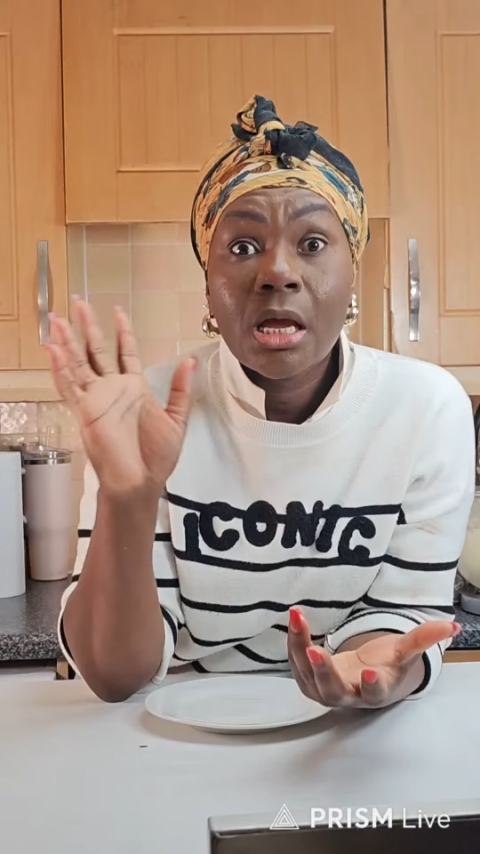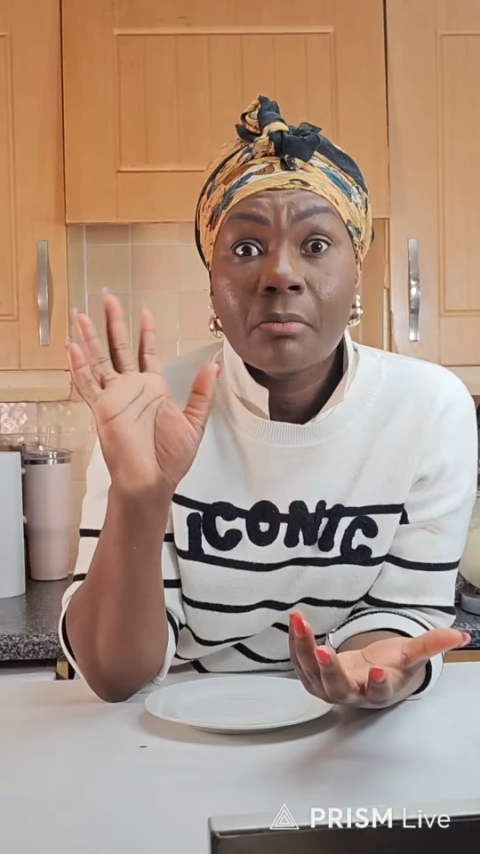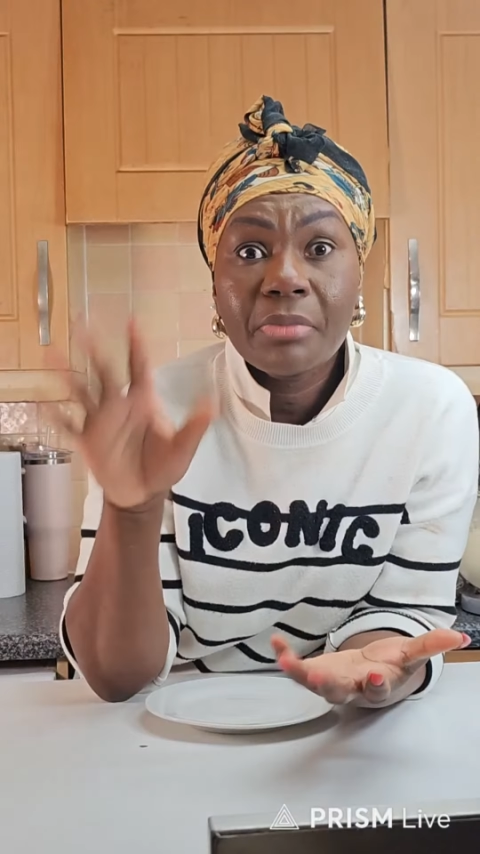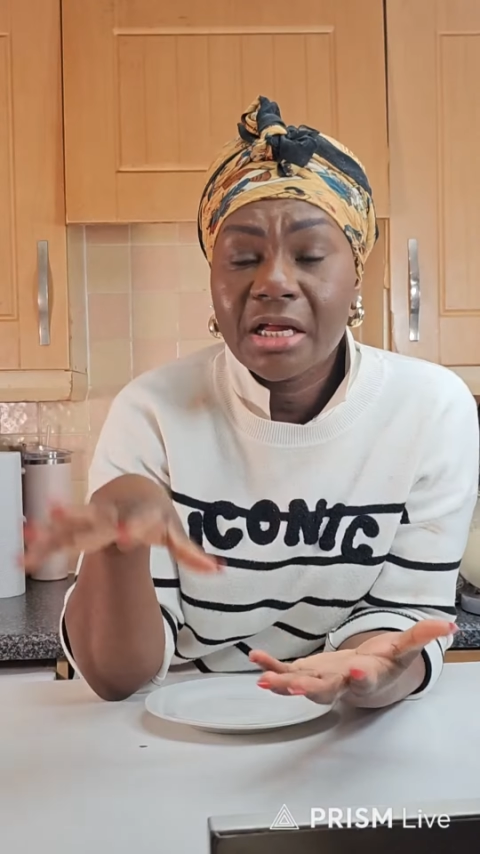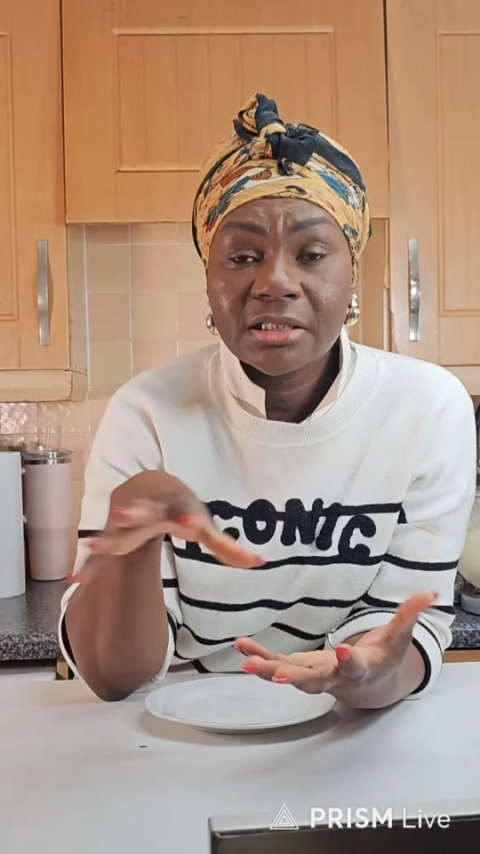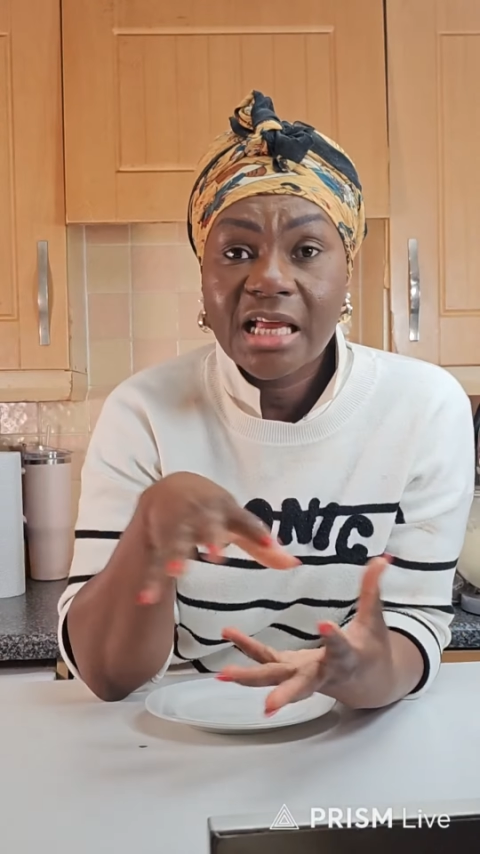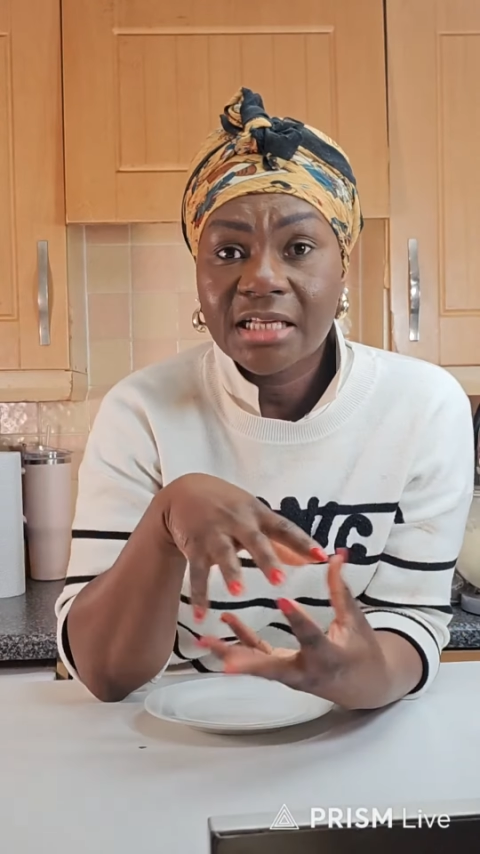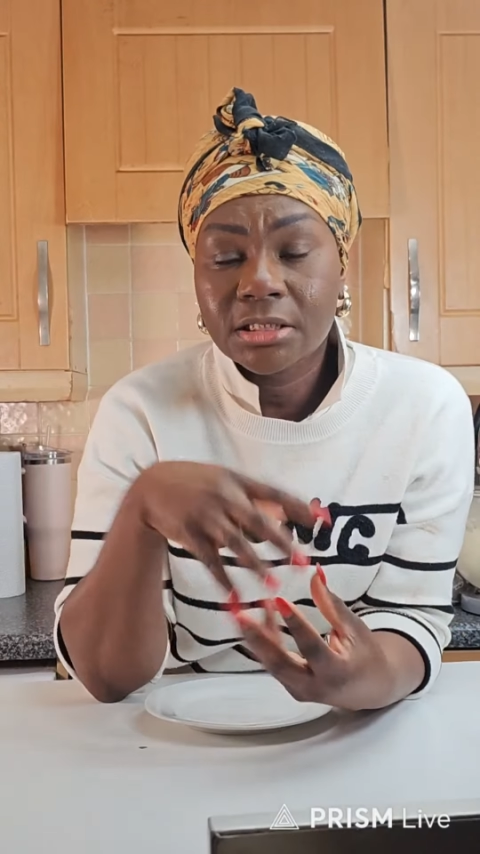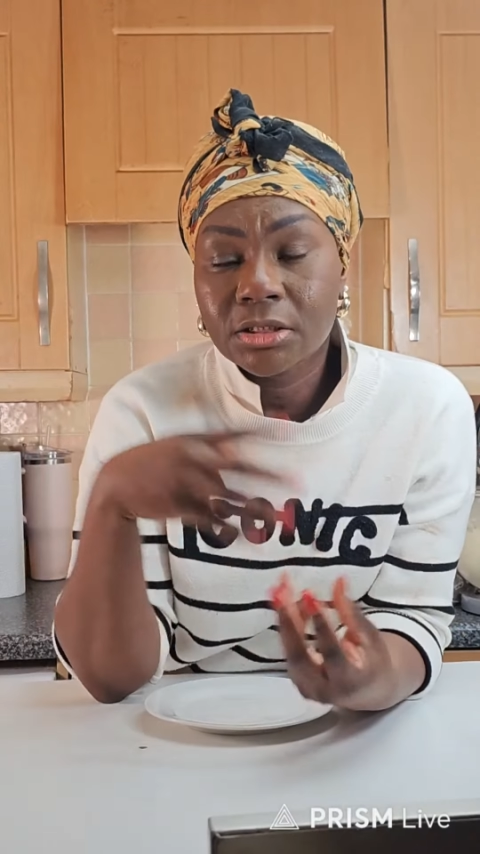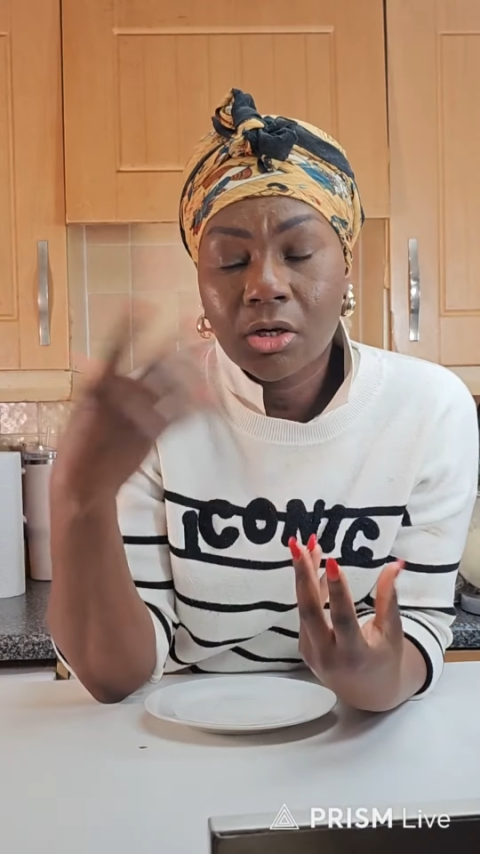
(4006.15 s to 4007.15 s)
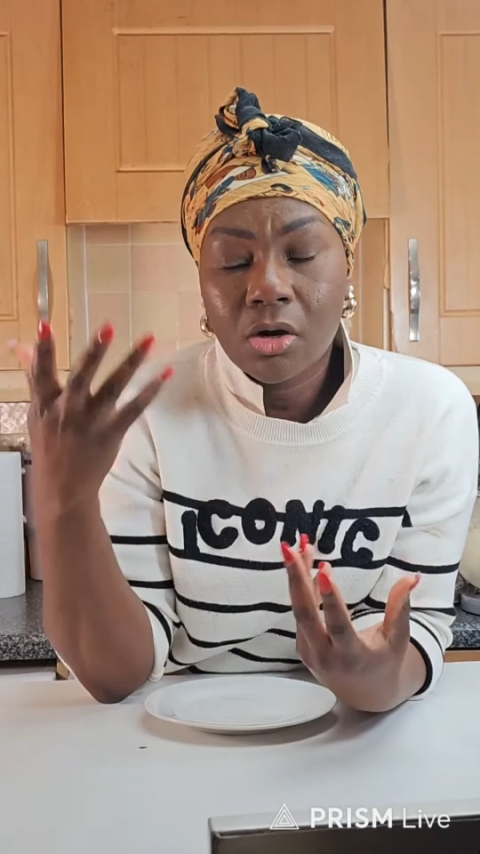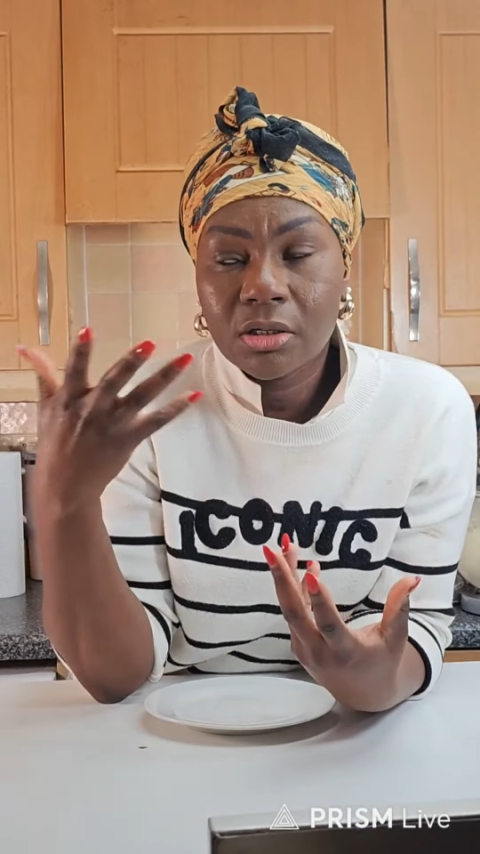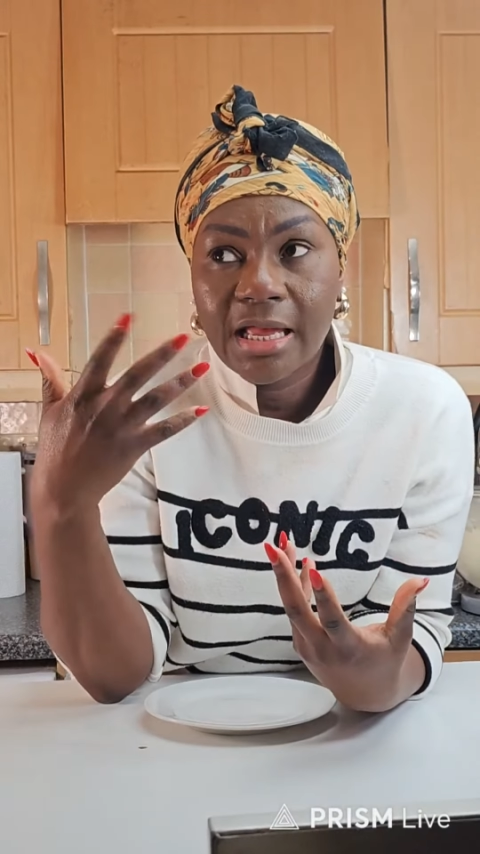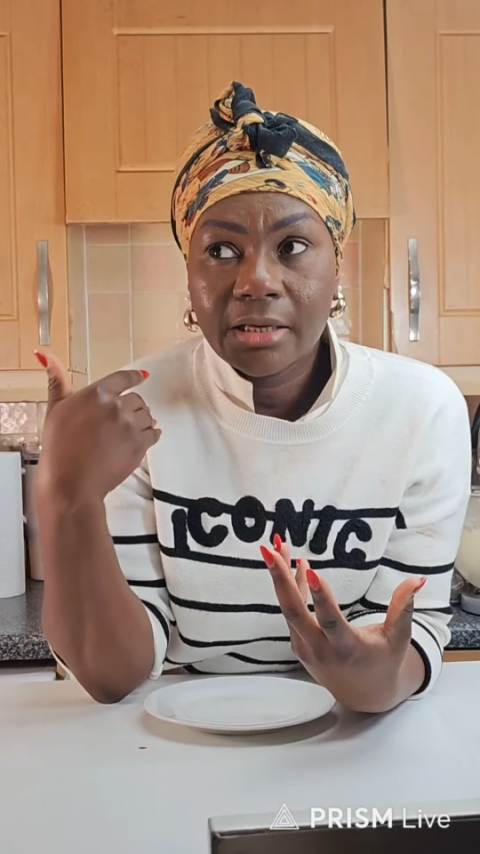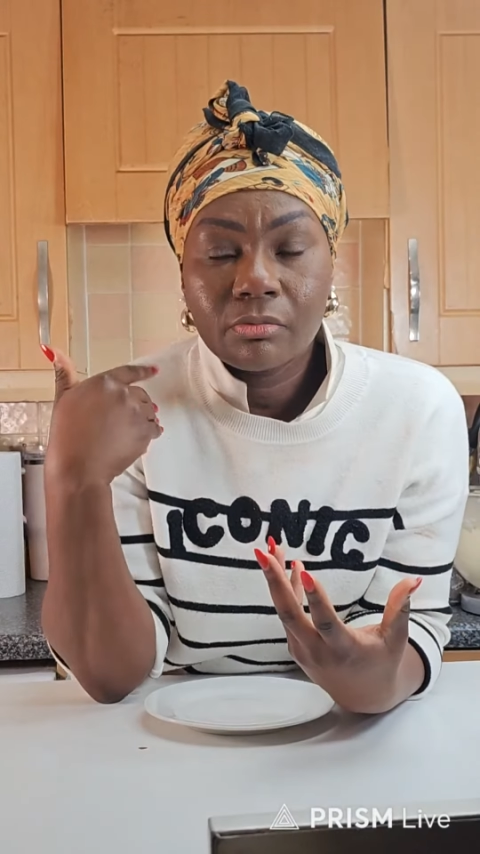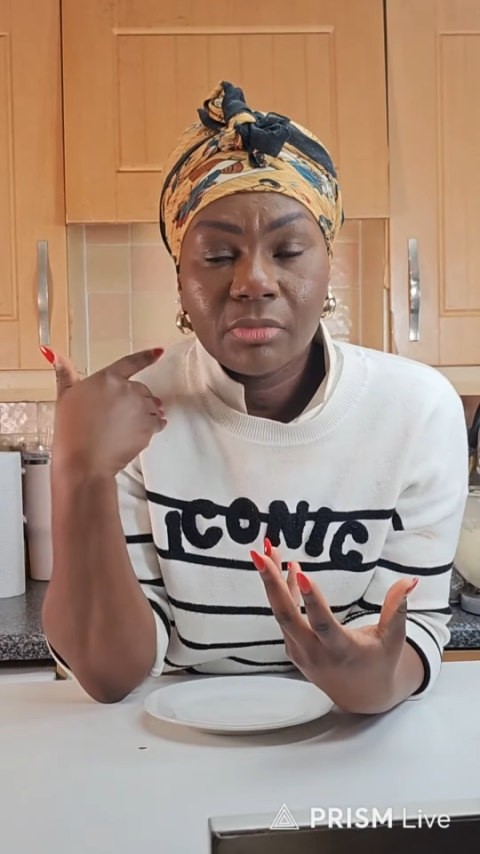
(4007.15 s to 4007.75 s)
but that's not like